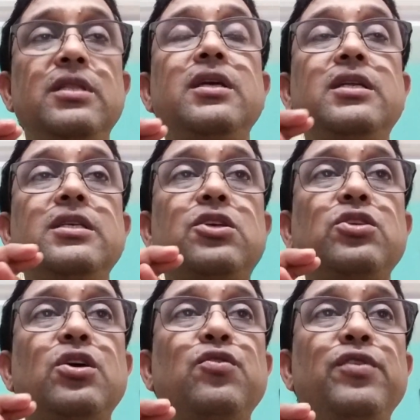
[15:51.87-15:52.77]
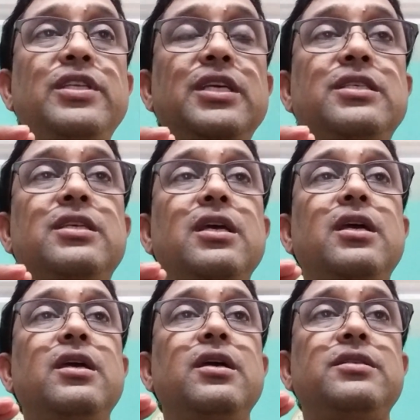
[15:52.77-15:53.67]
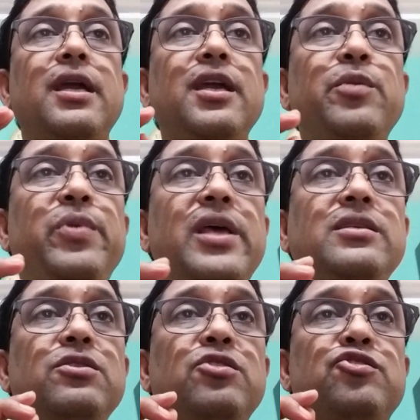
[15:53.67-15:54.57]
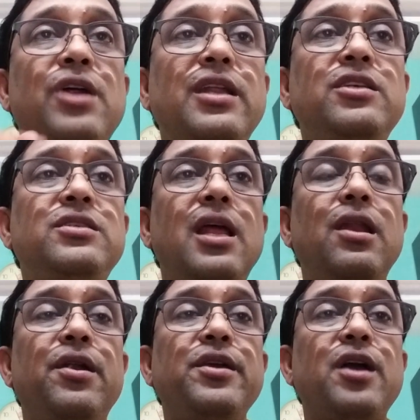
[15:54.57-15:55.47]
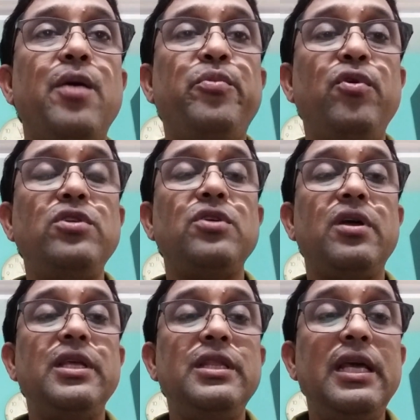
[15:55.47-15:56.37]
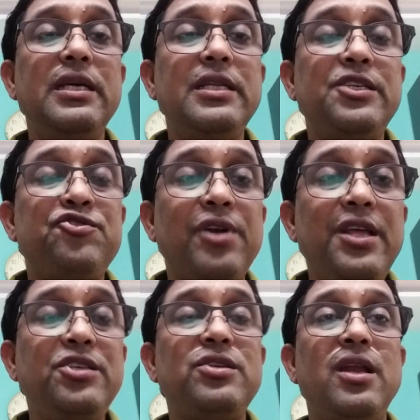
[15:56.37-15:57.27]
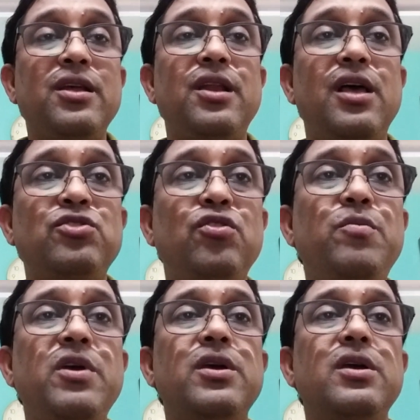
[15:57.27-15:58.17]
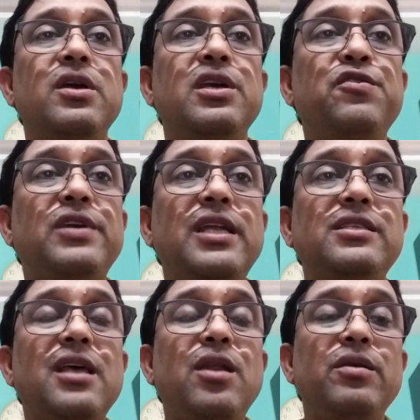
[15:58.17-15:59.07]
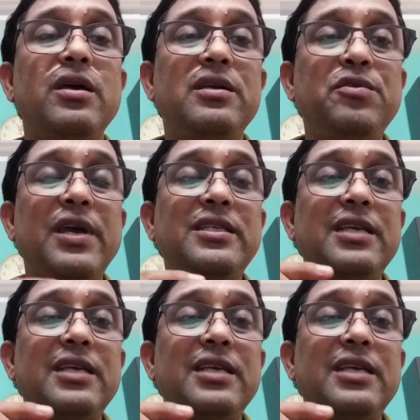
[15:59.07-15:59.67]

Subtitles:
discussion which is taken place in the traditional learning approach or in a traditional classroom, you can say